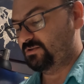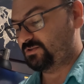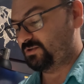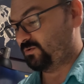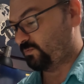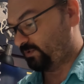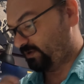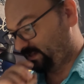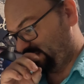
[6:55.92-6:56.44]

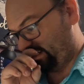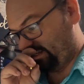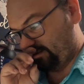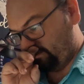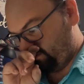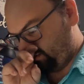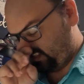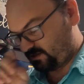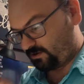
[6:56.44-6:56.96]
So really
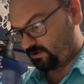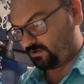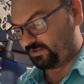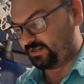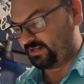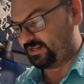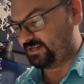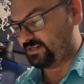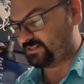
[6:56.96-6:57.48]
all
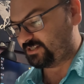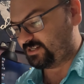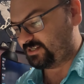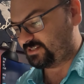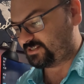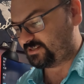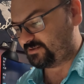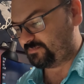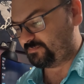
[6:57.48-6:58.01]
it
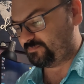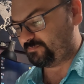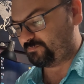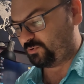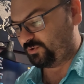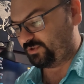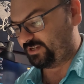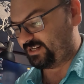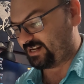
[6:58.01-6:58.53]
is
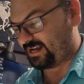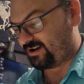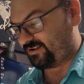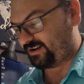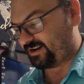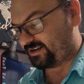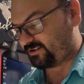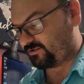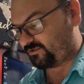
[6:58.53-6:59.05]
pulling it out,
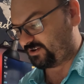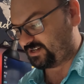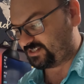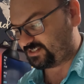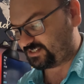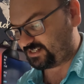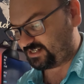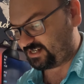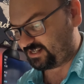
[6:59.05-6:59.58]
and I can already
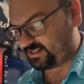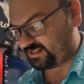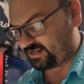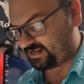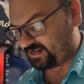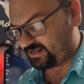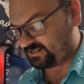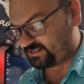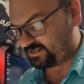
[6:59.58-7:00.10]
see
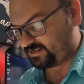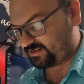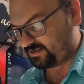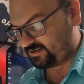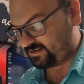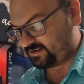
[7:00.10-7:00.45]
that